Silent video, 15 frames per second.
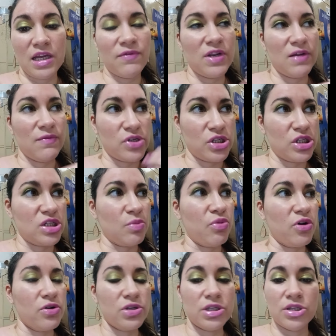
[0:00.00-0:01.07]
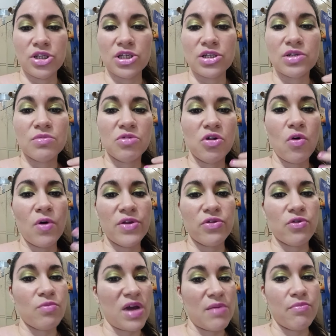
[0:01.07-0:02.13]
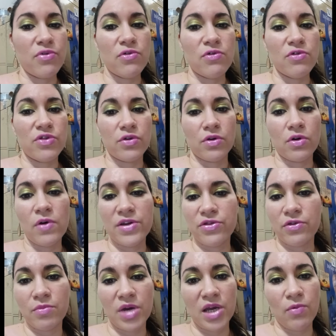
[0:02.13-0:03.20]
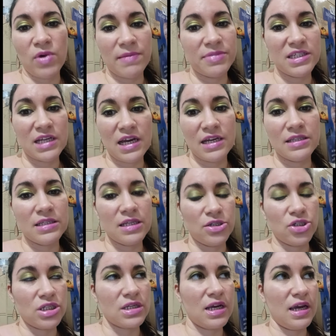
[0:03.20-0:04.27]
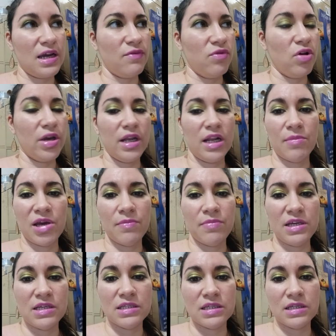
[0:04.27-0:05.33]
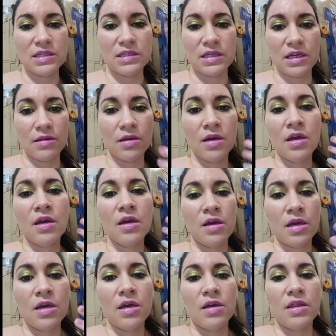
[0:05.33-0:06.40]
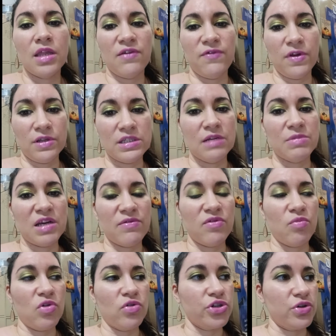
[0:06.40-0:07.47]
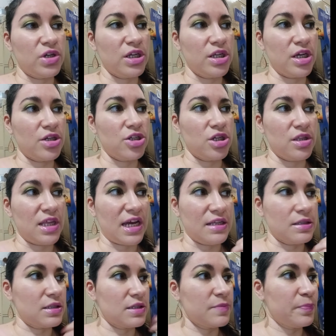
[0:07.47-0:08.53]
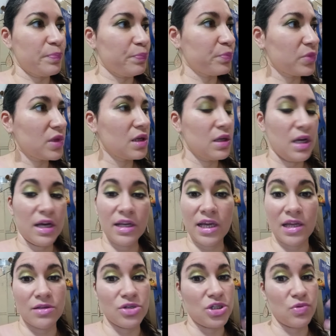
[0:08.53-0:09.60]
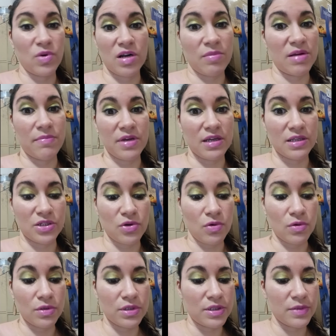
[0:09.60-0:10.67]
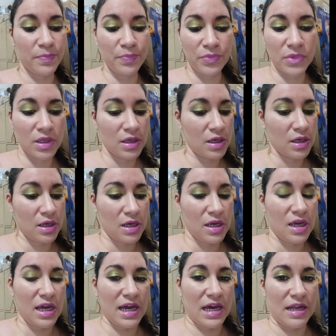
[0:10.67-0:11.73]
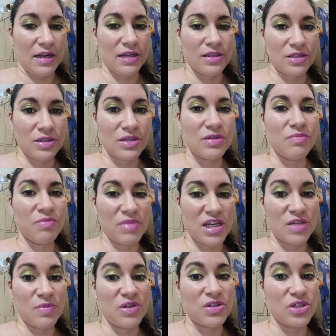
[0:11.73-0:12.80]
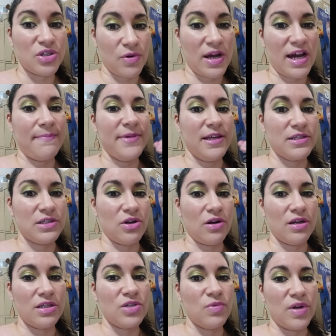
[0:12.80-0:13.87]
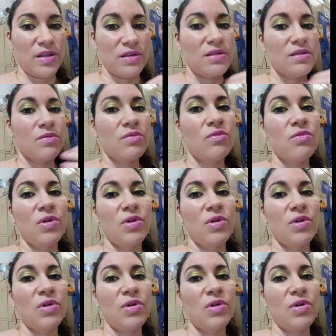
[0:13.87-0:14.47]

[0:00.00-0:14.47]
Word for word: And also too, a uh, dear friend of mine, uh, just a couple weeks before that, she had bought an art print, actually from the and it was an art print that was actually from the same piece